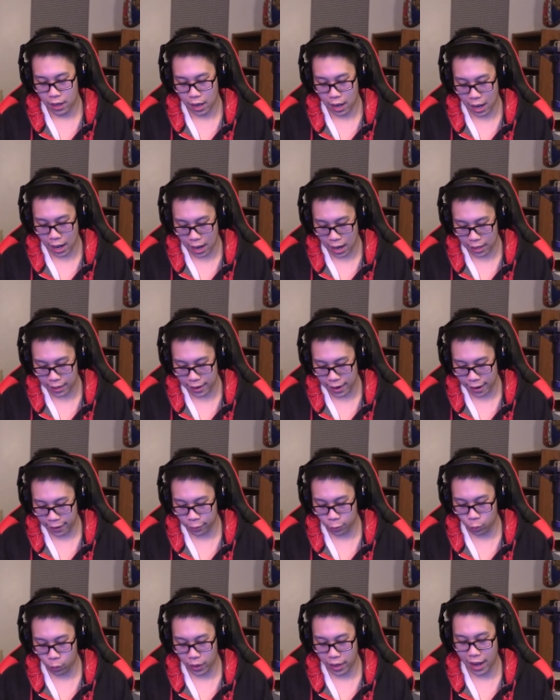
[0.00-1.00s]

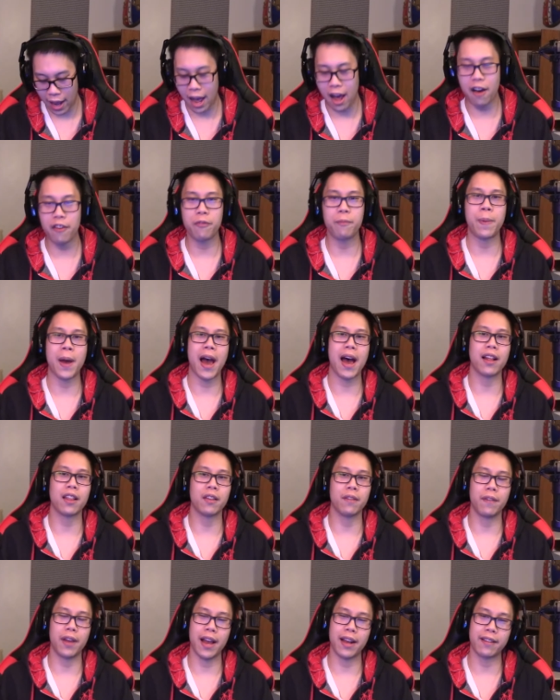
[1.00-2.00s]
next we have Path
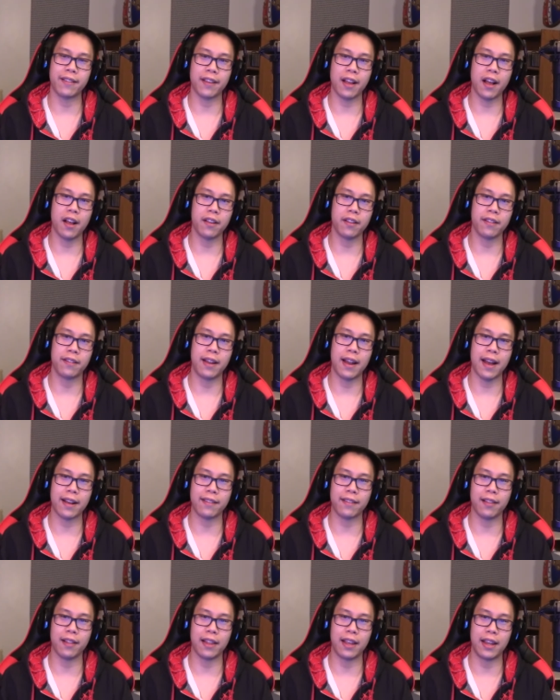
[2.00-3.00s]
of Exile's
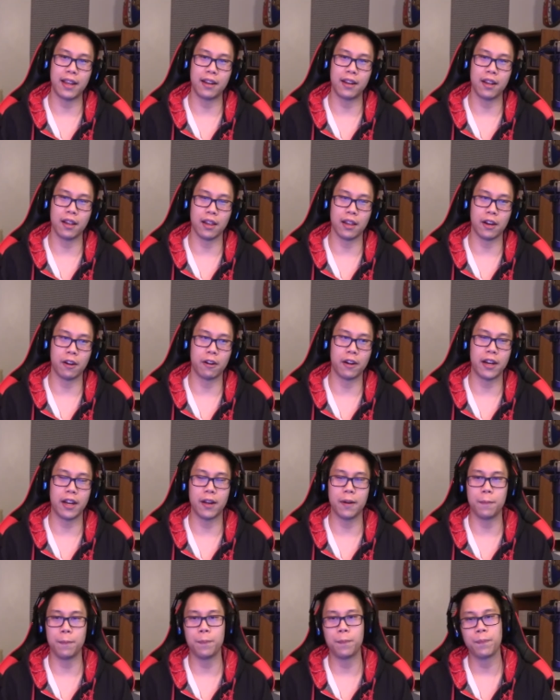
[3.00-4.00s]
Next League
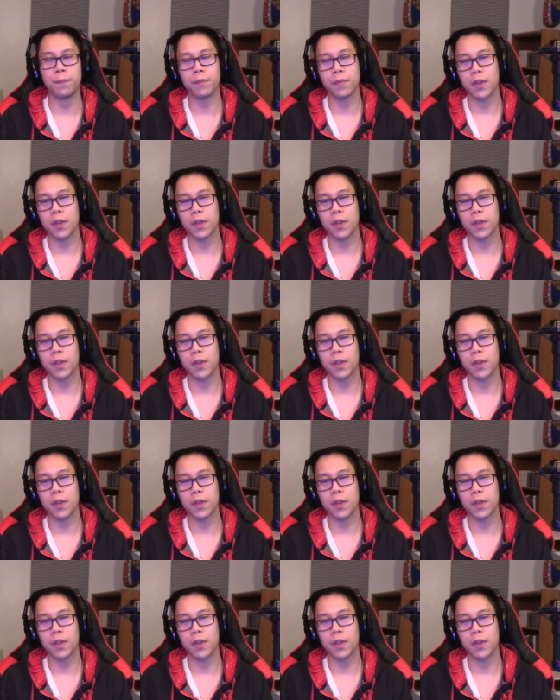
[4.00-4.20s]
Delirium.